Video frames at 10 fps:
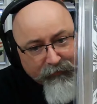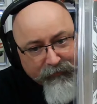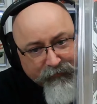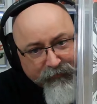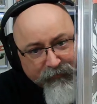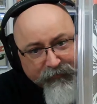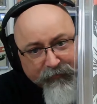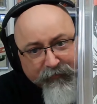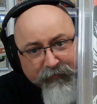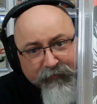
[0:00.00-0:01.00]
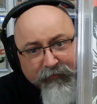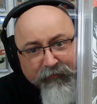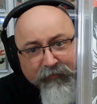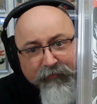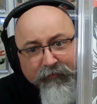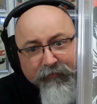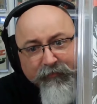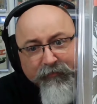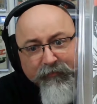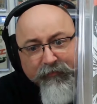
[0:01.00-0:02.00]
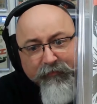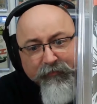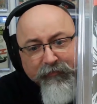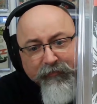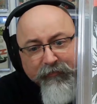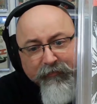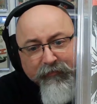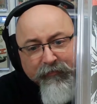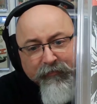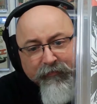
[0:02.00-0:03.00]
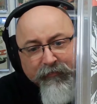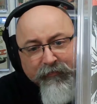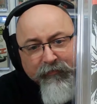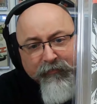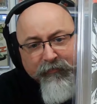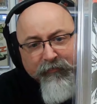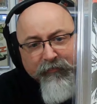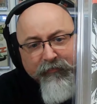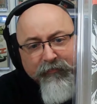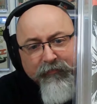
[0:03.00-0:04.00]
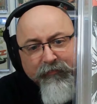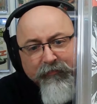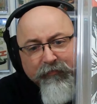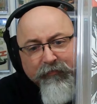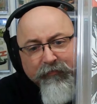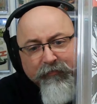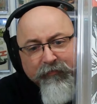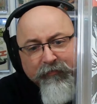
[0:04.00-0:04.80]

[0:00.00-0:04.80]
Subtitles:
(no one is talking)